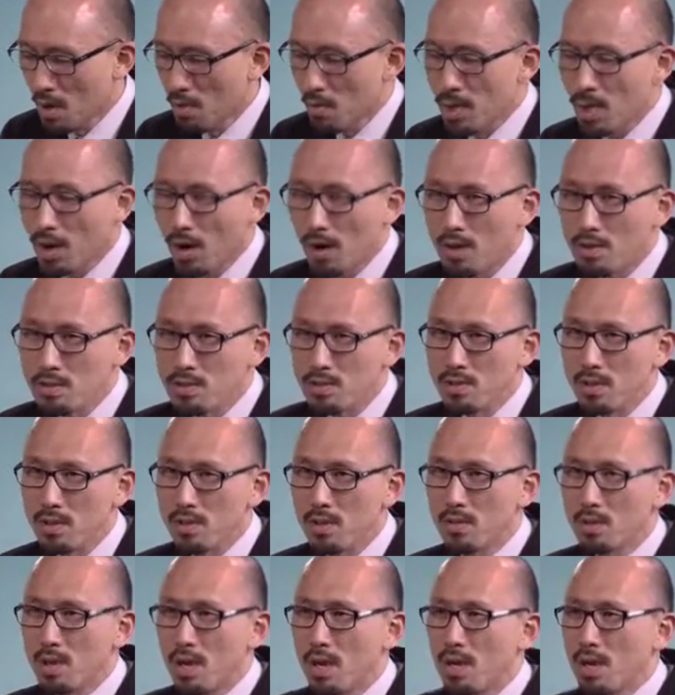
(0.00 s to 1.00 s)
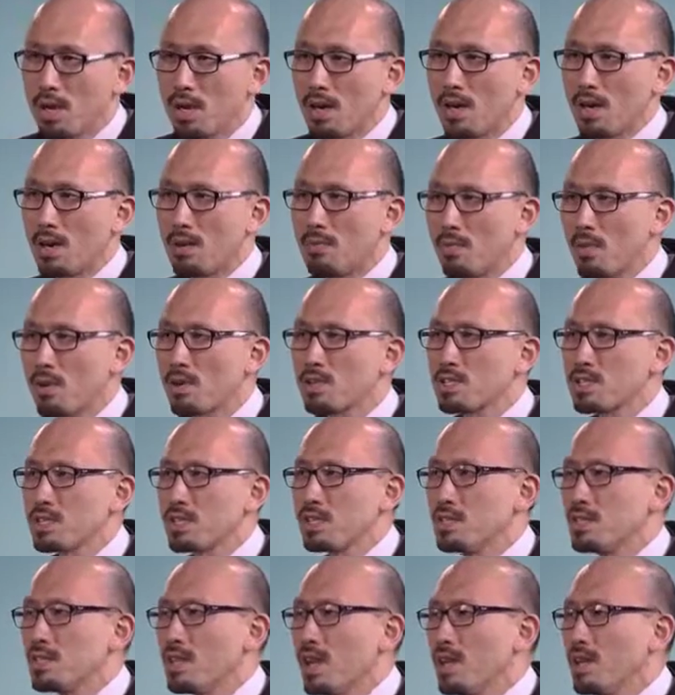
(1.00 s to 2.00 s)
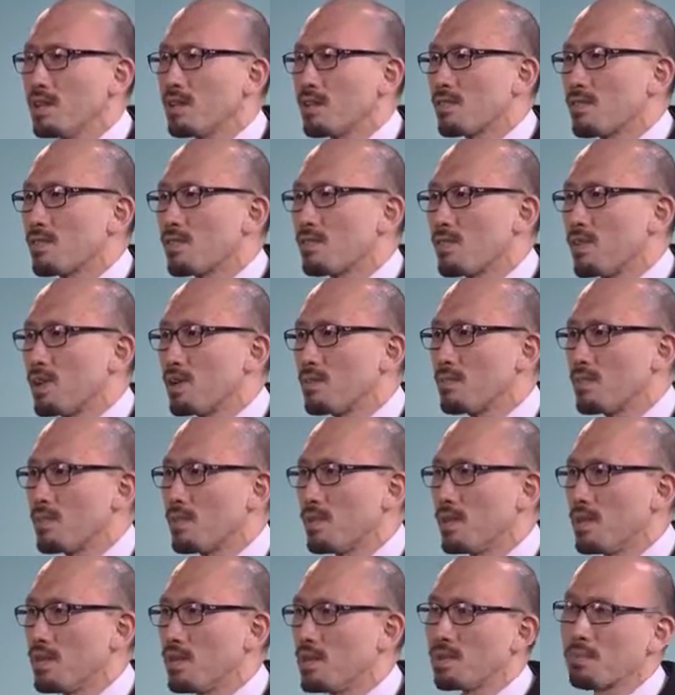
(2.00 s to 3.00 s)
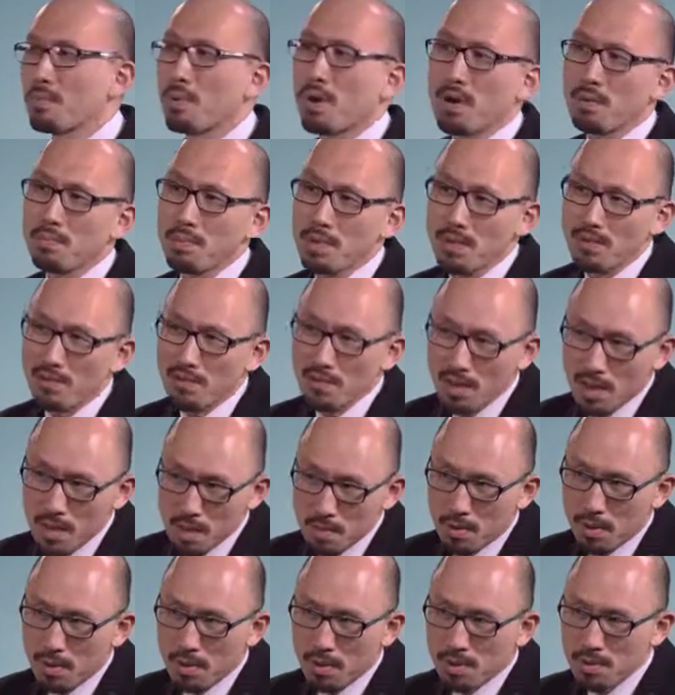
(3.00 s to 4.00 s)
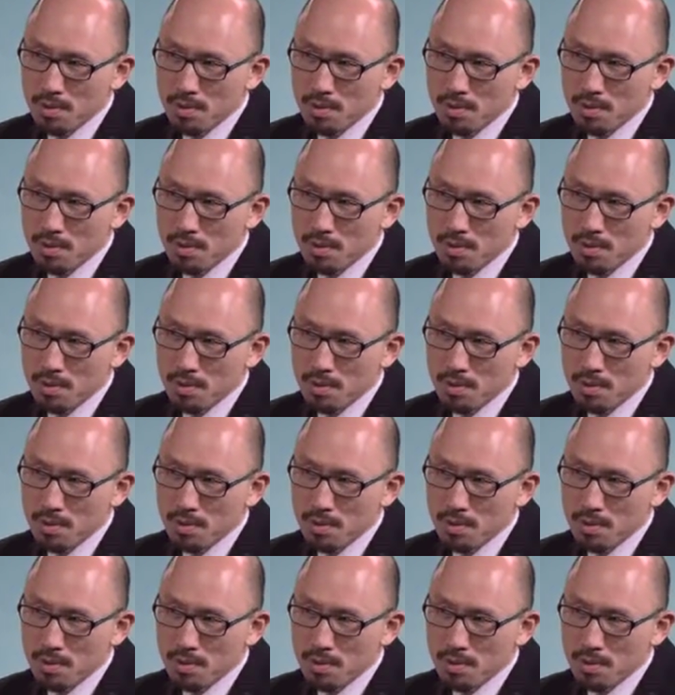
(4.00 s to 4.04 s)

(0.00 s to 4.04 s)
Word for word: We also uh, merged in data from the Department of Labor.